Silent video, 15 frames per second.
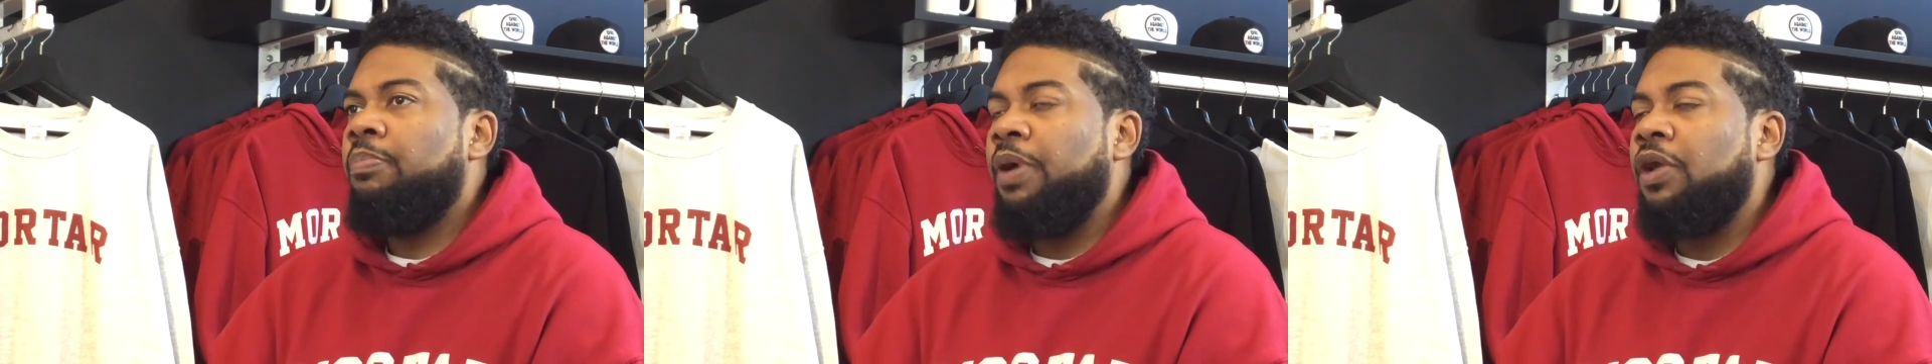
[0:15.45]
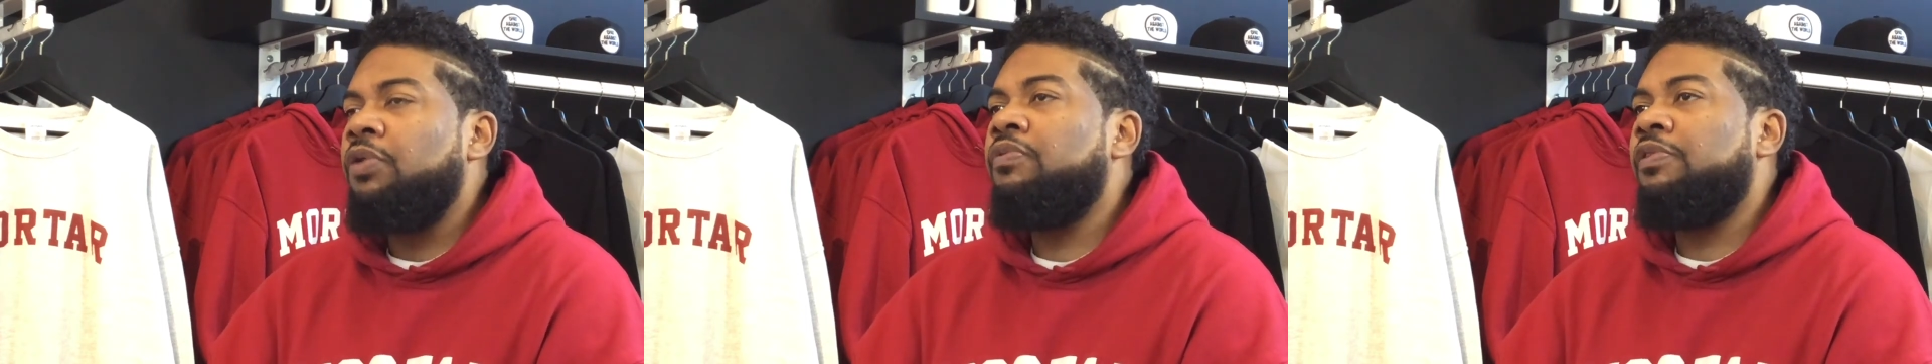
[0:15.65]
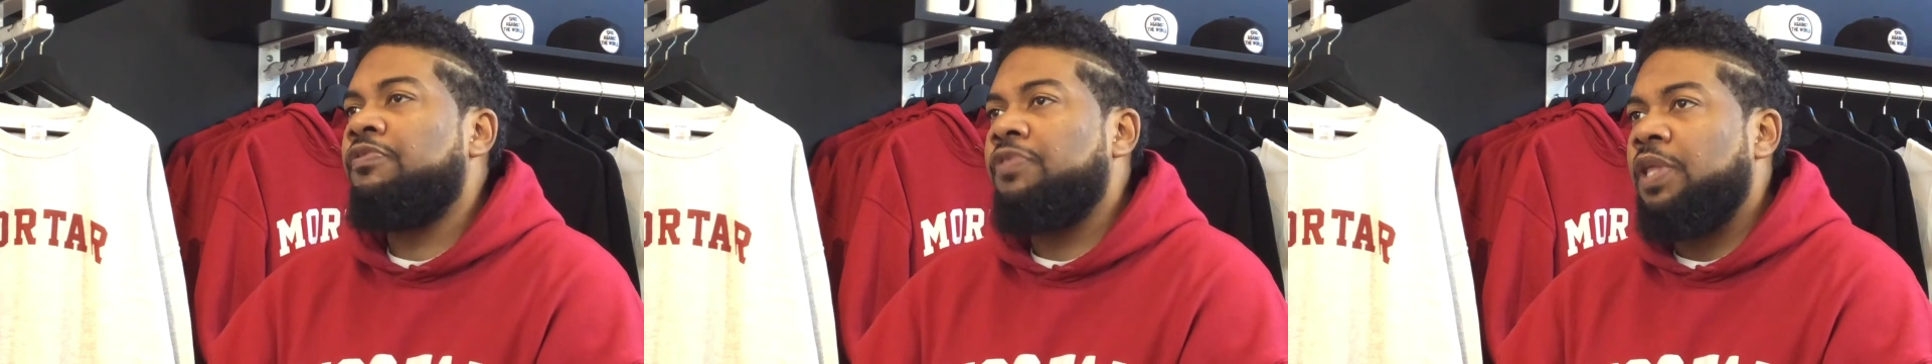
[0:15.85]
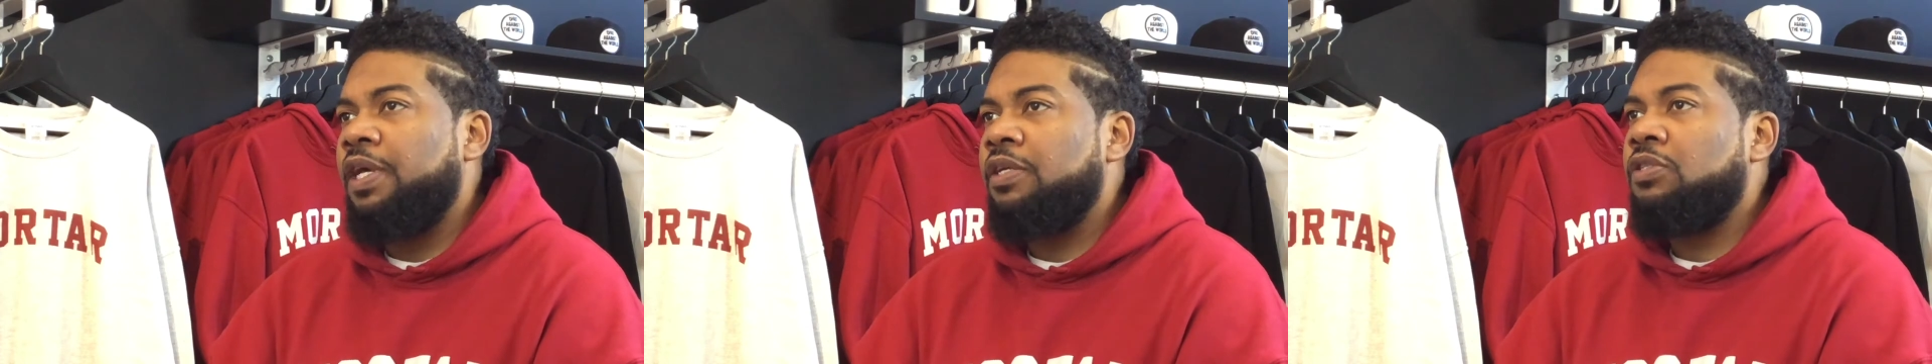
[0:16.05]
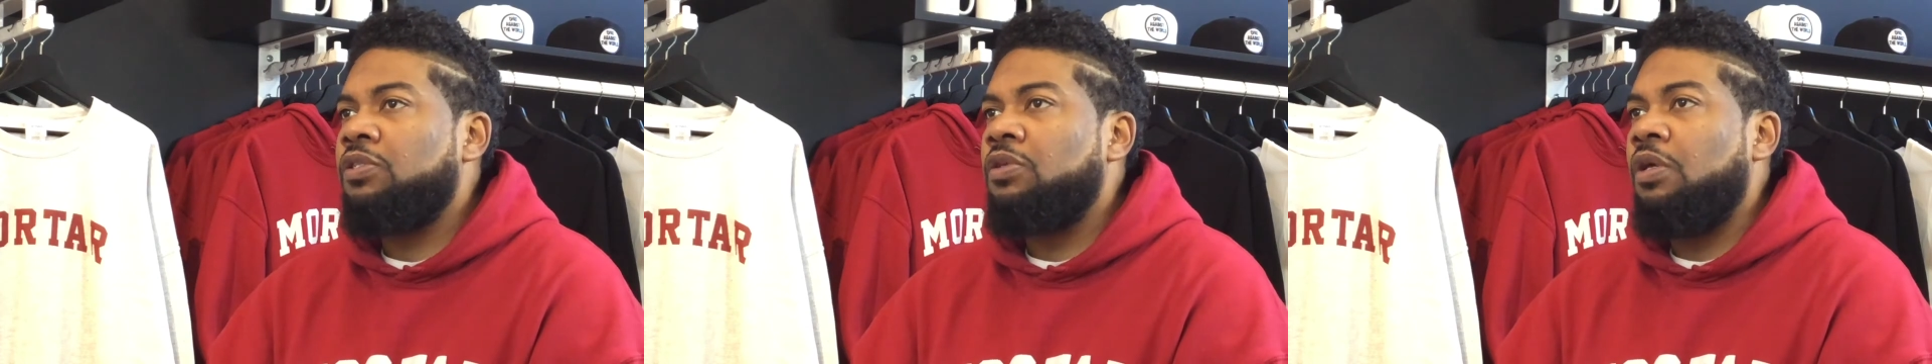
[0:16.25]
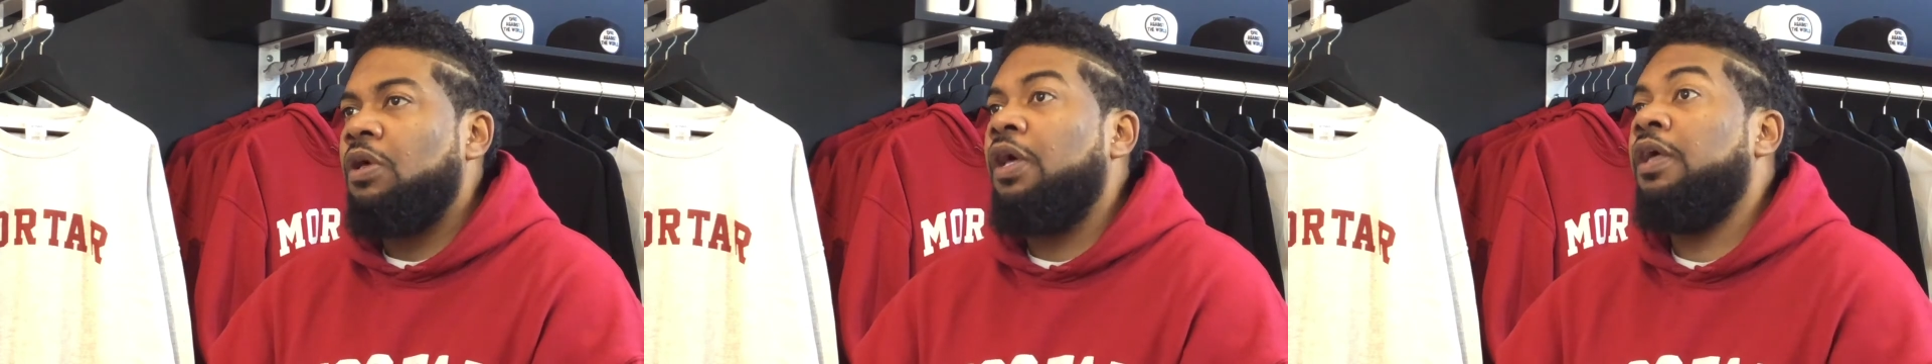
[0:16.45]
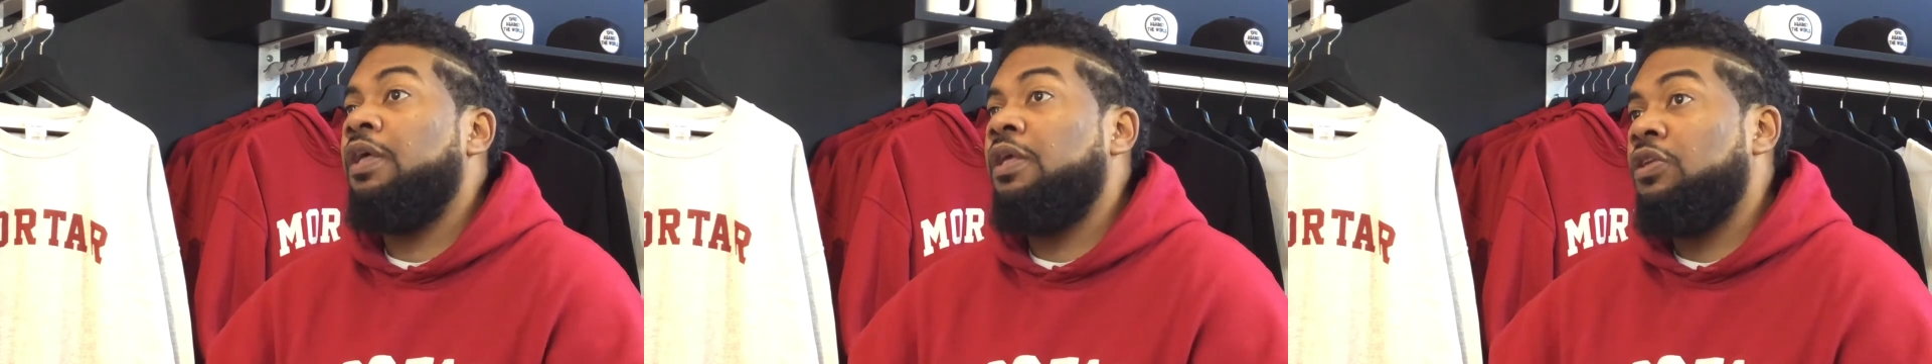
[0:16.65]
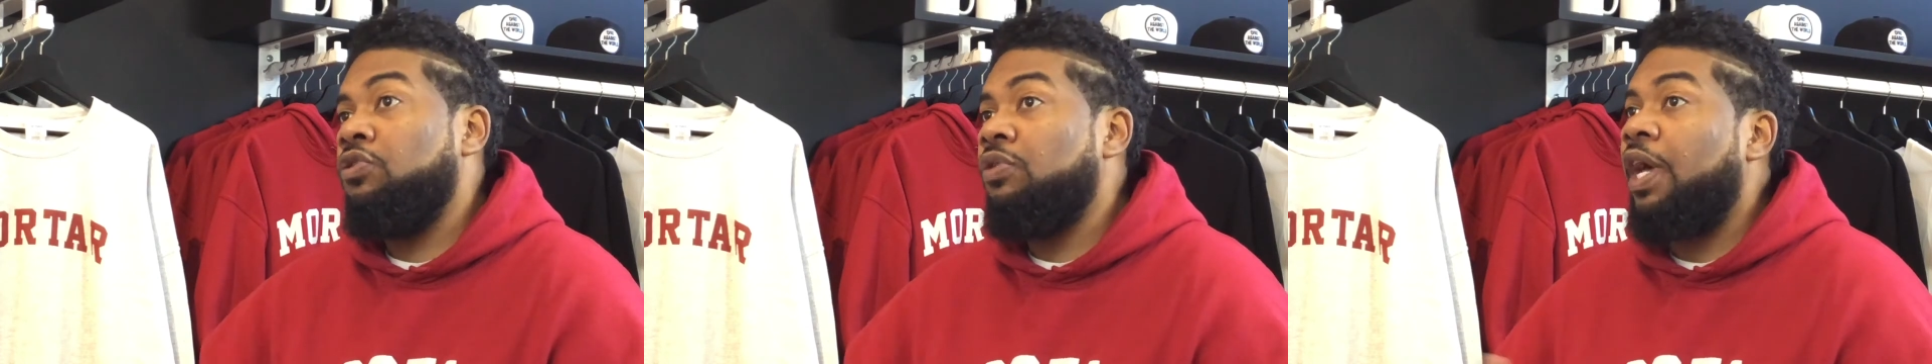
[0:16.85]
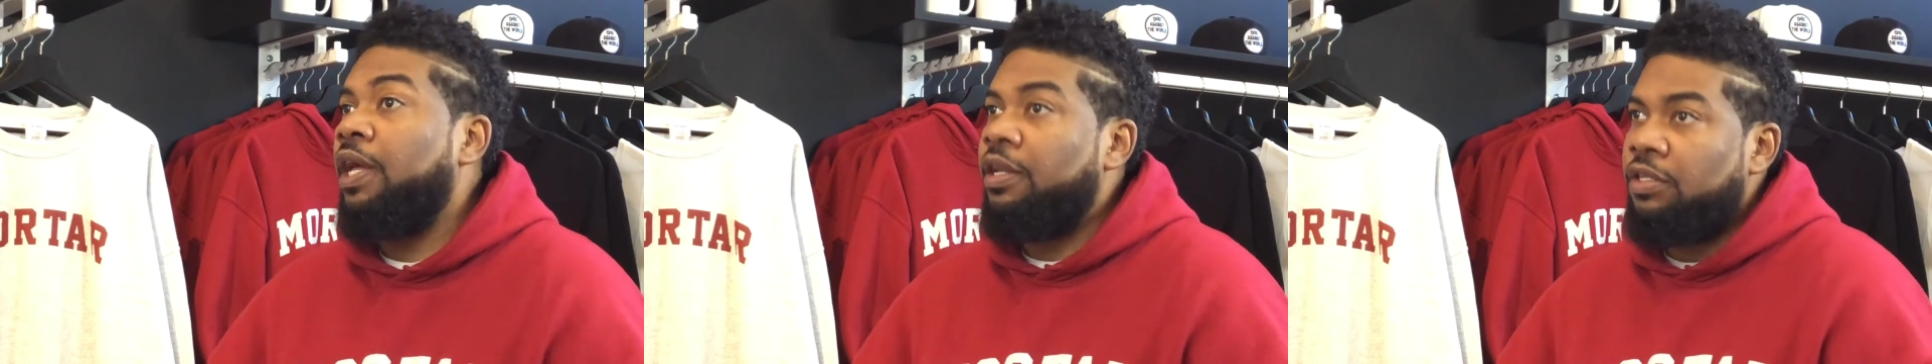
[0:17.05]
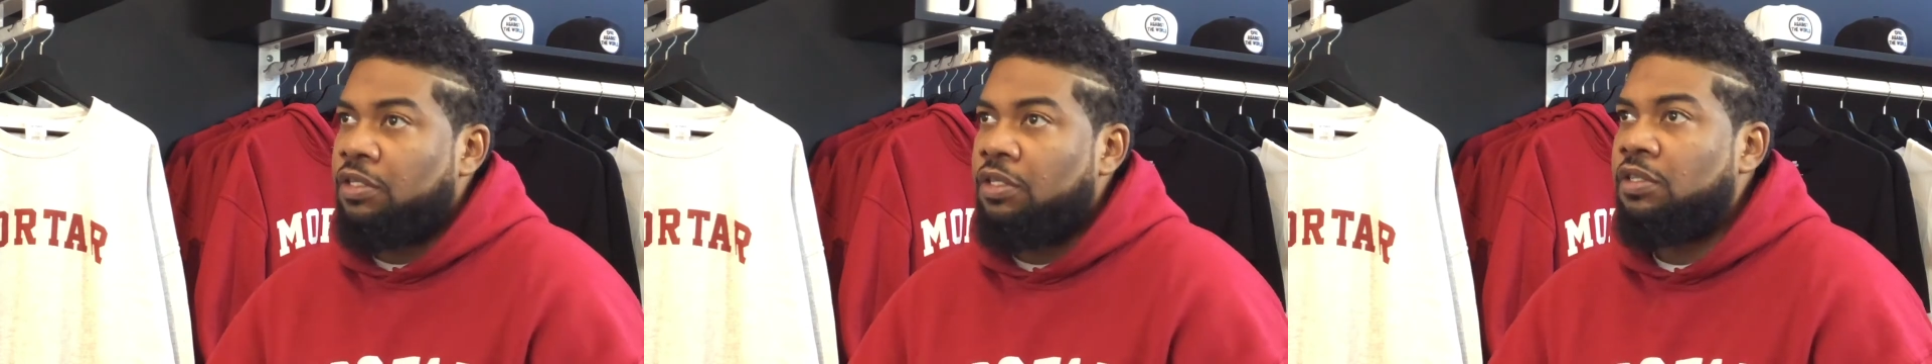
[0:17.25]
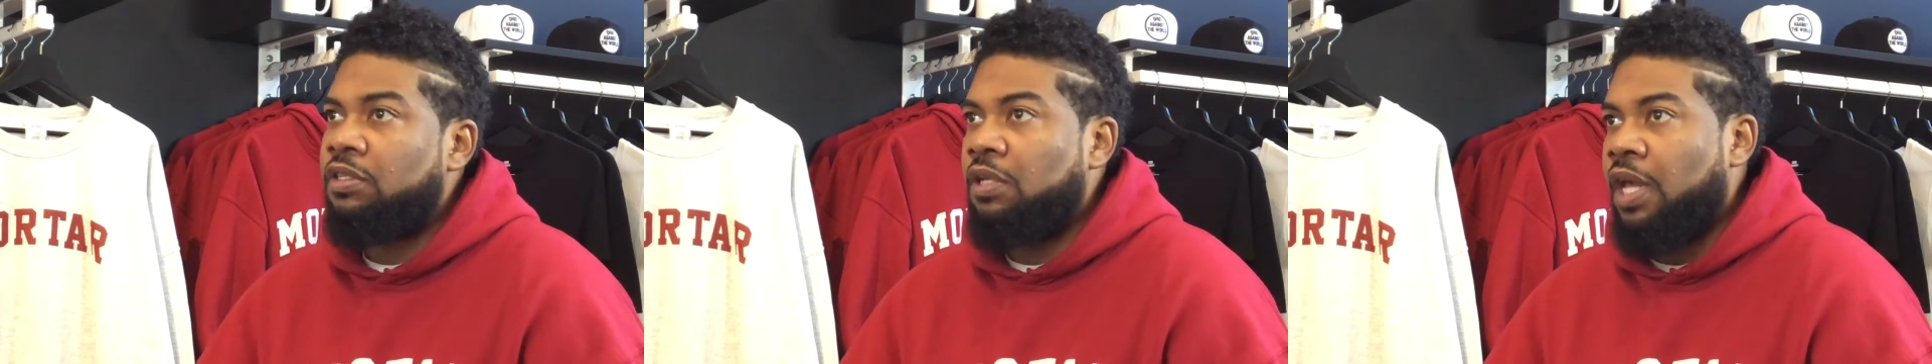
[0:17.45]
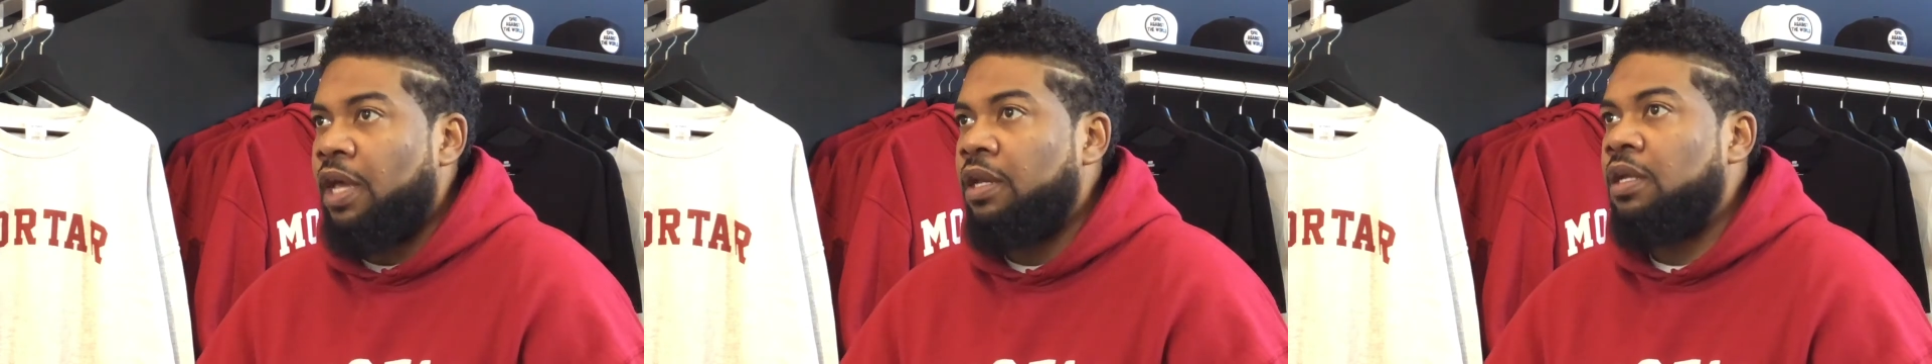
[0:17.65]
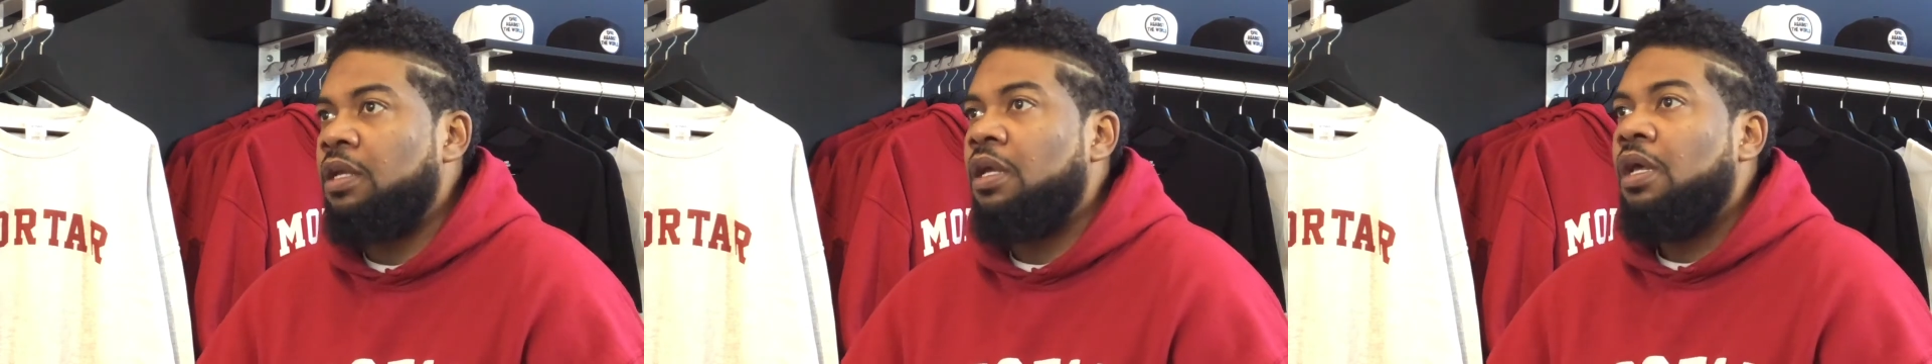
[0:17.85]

better reflects a united Cincinnati.